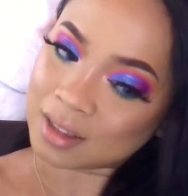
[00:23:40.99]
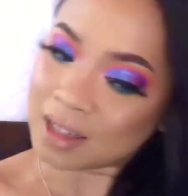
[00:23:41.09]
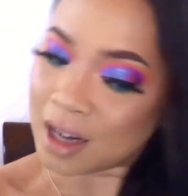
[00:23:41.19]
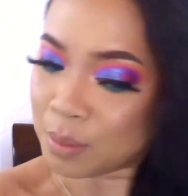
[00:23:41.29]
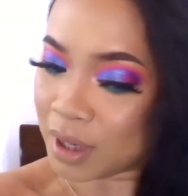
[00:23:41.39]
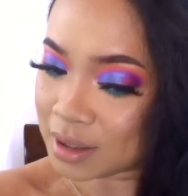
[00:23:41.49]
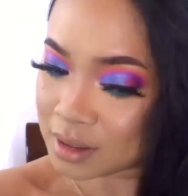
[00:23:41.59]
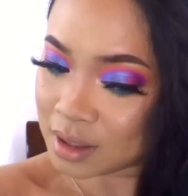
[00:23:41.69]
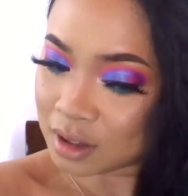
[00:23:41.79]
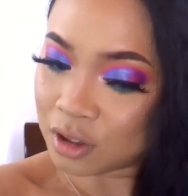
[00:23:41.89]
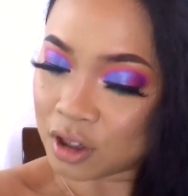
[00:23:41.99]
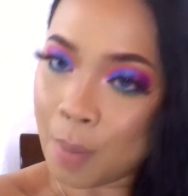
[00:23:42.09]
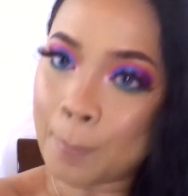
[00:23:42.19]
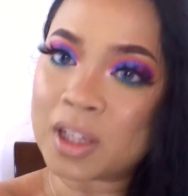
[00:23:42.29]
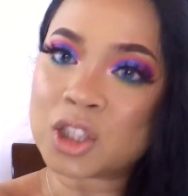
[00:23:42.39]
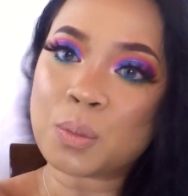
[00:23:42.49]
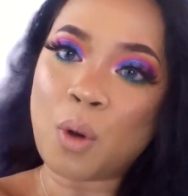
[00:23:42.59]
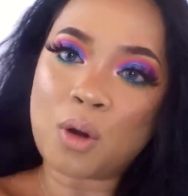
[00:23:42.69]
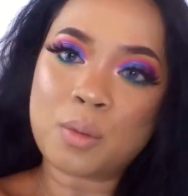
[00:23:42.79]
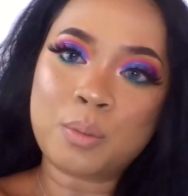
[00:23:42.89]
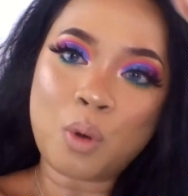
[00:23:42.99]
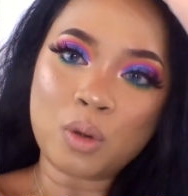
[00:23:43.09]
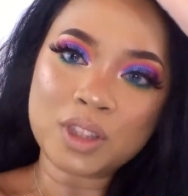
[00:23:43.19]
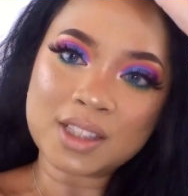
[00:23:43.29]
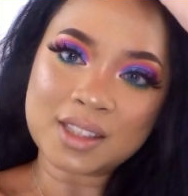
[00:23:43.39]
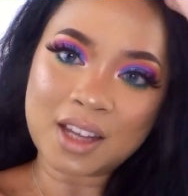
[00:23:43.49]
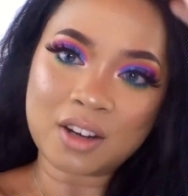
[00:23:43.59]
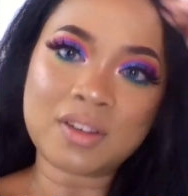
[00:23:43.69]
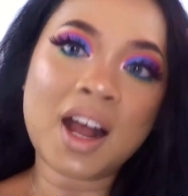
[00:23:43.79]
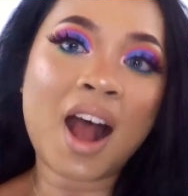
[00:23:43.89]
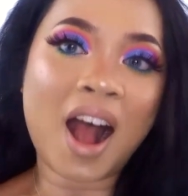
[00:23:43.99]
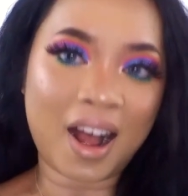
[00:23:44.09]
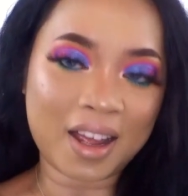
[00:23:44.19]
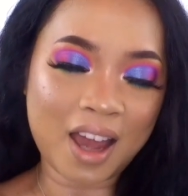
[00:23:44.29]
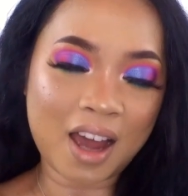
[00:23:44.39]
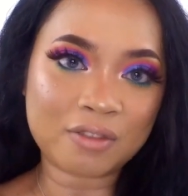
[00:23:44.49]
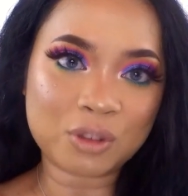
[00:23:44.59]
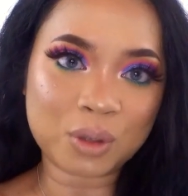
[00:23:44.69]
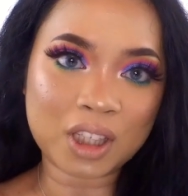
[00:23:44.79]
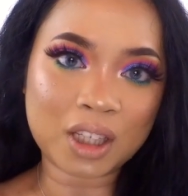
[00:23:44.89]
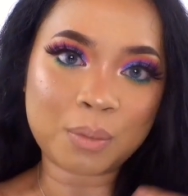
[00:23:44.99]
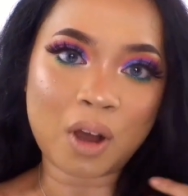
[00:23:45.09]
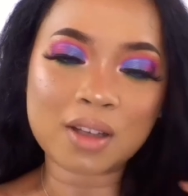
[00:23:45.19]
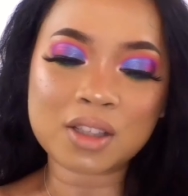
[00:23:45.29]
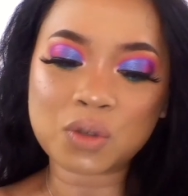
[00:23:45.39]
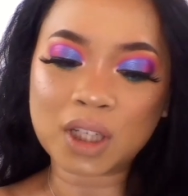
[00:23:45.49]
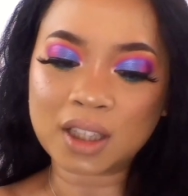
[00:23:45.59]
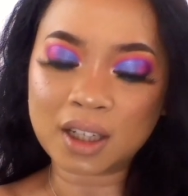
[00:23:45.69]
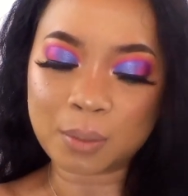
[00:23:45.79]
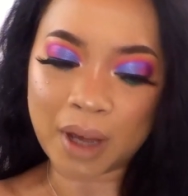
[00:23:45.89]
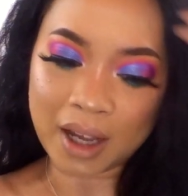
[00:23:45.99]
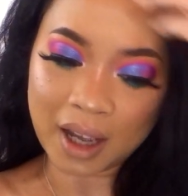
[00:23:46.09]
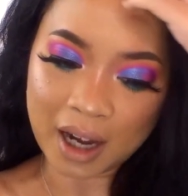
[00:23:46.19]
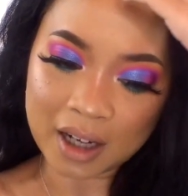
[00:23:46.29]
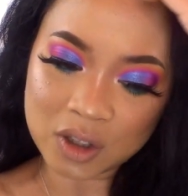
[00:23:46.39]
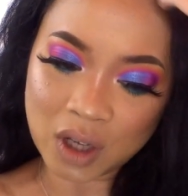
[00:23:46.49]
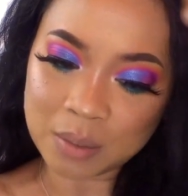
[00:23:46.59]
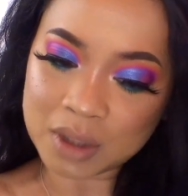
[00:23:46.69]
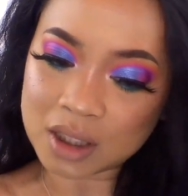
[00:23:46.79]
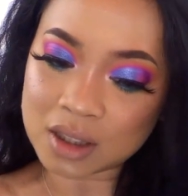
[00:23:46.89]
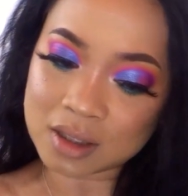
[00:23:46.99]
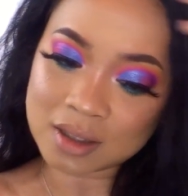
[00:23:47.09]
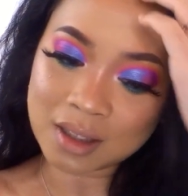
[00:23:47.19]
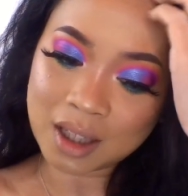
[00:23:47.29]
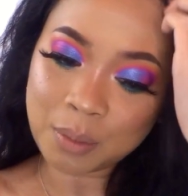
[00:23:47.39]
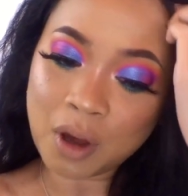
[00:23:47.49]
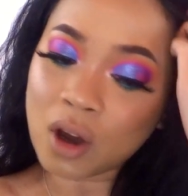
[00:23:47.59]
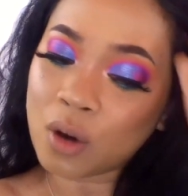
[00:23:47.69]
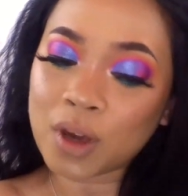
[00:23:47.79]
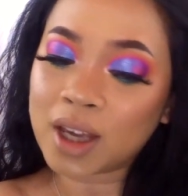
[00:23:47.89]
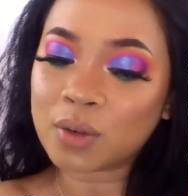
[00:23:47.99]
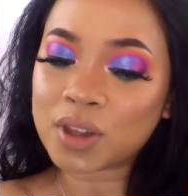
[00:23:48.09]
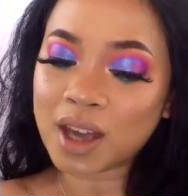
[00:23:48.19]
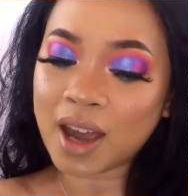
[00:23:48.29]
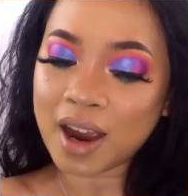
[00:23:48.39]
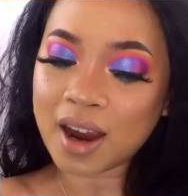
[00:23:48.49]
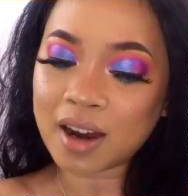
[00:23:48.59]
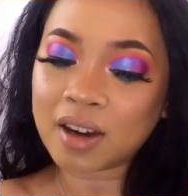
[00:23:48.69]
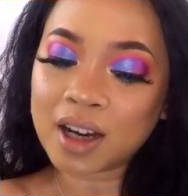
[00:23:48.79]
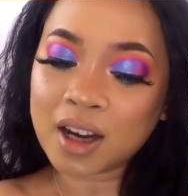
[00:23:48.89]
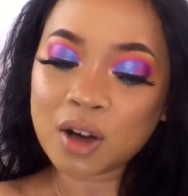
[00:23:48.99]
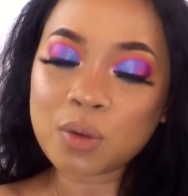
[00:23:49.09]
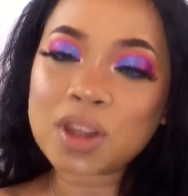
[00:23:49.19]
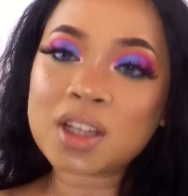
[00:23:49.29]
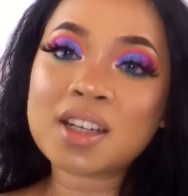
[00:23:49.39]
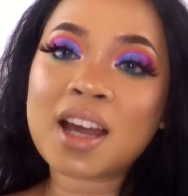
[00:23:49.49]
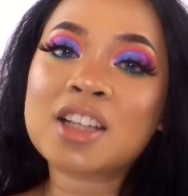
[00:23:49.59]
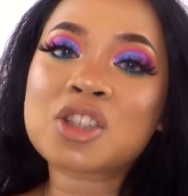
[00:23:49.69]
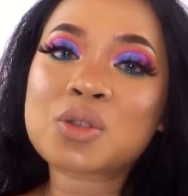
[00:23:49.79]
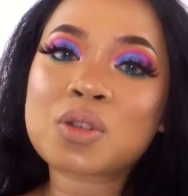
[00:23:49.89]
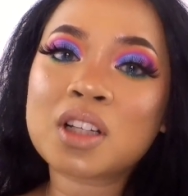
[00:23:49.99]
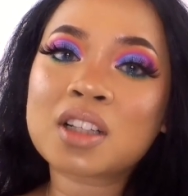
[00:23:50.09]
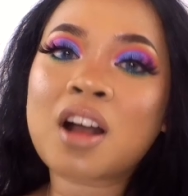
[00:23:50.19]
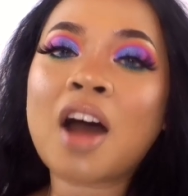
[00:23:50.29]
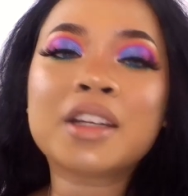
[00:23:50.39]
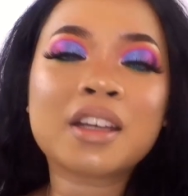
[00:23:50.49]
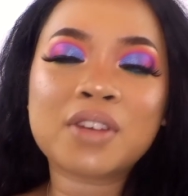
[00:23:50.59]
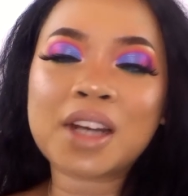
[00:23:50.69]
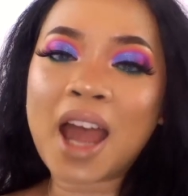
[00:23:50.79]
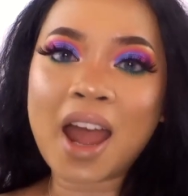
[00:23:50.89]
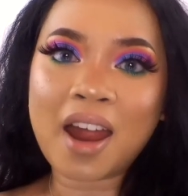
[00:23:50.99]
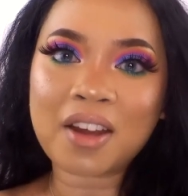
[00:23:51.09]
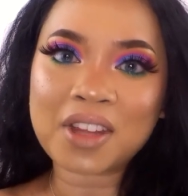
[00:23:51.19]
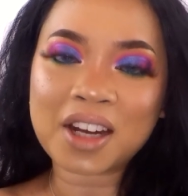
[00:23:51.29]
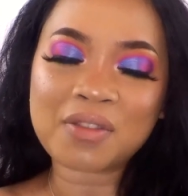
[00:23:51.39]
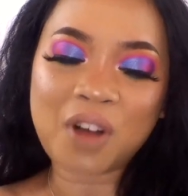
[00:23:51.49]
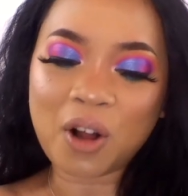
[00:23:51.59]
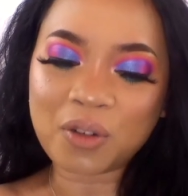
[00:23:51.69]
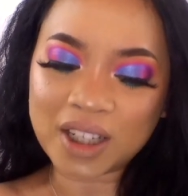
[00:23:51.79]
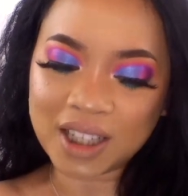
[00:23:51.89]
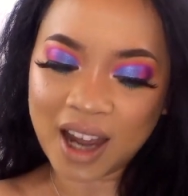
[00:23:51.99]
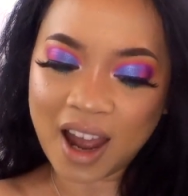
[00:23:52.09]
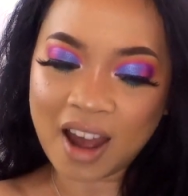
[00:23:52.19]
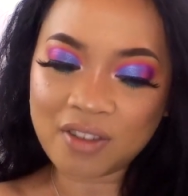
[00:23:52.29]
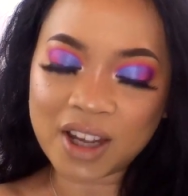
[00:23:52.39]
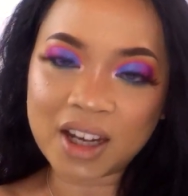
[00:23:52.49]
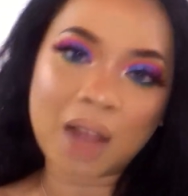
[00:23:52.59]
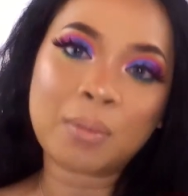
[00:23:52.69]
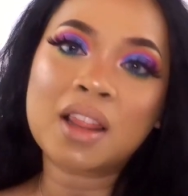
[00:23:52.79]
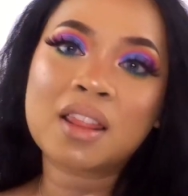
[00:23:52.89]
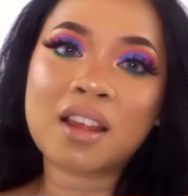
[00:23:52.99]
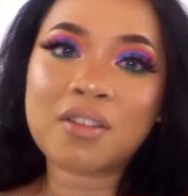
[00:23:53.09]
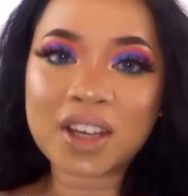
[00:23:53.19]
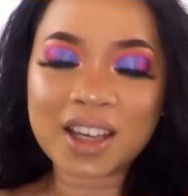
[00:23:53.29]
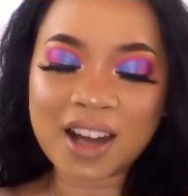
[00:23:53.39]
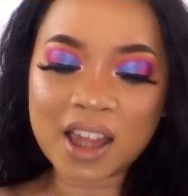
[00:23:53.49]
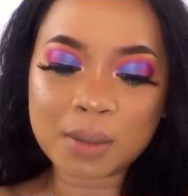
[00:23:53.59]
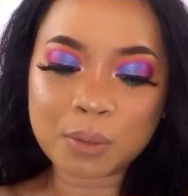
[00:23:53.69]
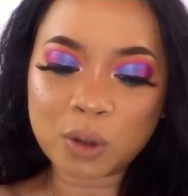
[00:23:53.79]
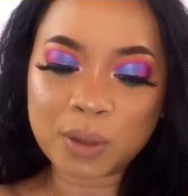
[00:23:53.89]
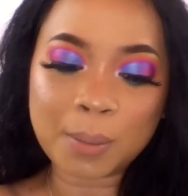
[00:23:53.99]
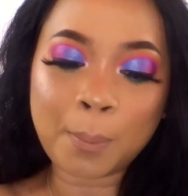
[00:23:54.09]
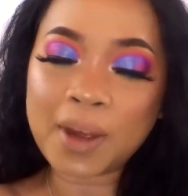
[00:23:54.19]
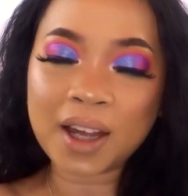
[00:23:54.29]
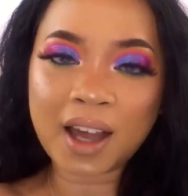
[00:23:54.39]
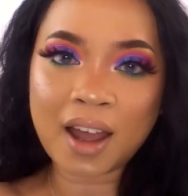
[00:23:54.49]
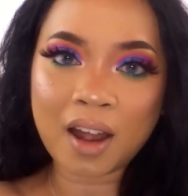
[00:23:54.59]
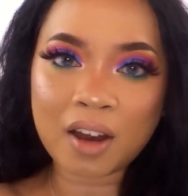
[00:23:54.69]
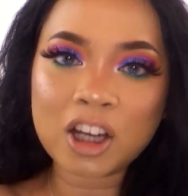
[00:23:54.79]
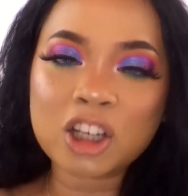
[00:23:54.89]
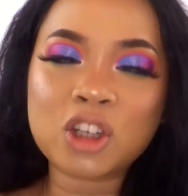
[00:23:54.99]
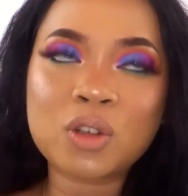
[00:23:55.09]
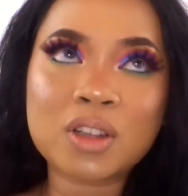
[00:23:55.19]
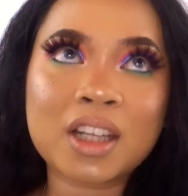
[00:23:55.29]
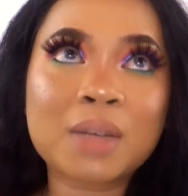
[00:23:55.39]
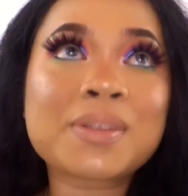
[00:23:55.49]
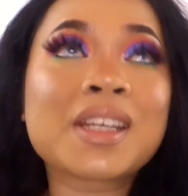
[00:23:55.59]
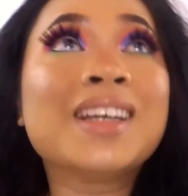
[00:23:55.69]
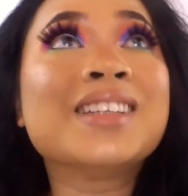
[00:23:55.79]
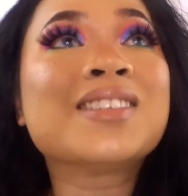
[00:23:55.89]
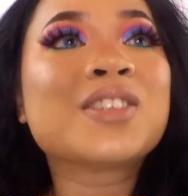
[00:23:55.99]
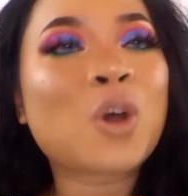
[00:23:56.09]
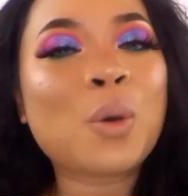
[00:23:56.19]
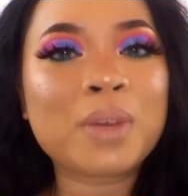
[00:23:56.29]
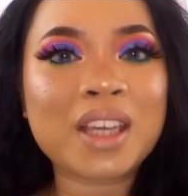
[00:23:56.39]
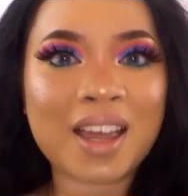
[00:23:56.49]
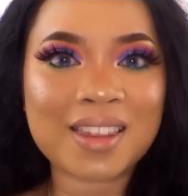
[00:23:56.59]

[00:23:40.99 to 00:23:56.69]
it makes the look much more bold instead of I have to keep on straightening my hair. So I'm just keep on going with the hair, with the natural God-given hair that I've already have, and I'm loving it at the moment. Big hair, nude lips is so me